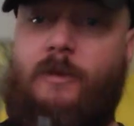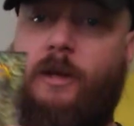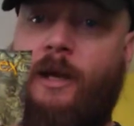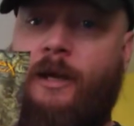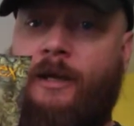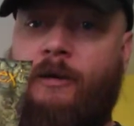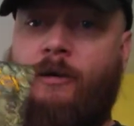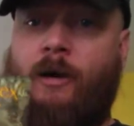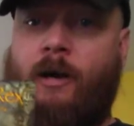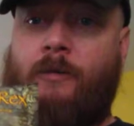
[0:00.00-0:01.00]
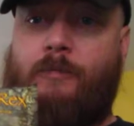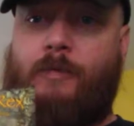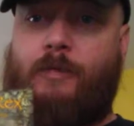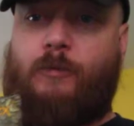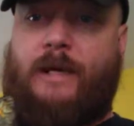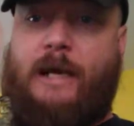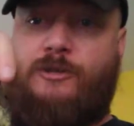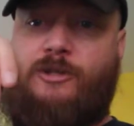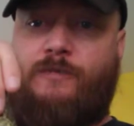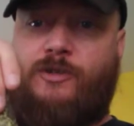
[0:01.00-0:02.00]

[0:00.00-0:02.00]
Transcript: And there are 3 ounces of